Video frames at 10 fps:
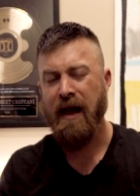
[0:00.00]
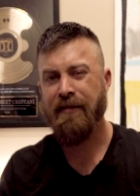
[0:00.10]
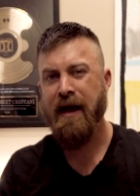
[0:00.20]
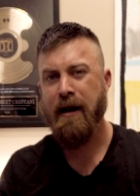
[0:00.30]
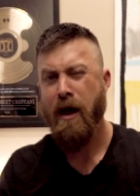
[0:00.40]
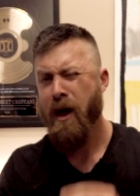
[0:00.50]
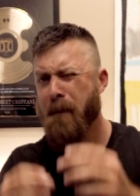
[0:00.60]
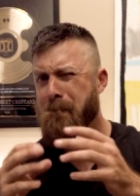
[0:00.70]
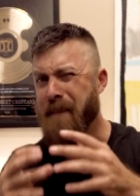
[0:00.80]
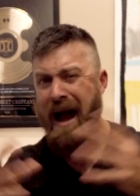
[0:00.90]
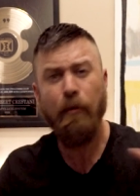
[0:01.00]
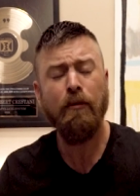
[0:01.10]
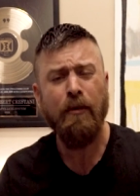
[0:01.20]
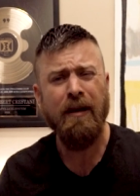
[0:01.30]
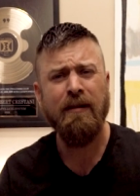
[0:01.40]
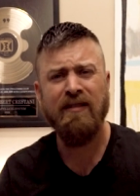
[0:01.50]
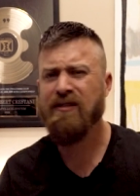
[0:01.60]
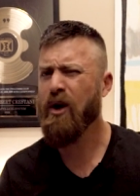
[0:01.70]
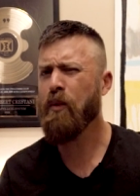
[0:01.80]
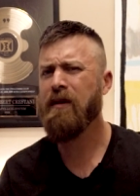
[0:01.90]
and that boundaries
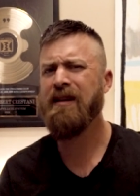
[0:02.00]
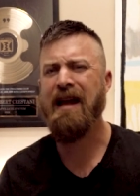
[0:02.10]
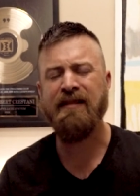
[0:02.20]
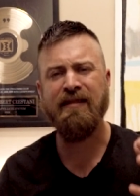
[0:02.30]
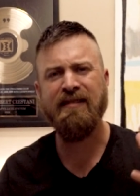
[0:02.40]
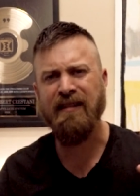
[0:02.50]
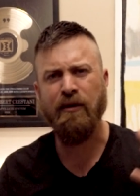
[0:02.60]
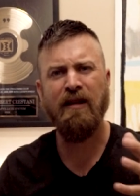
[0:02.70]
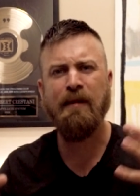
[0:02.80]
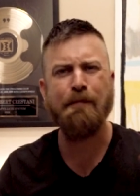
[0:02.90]
don't necessarily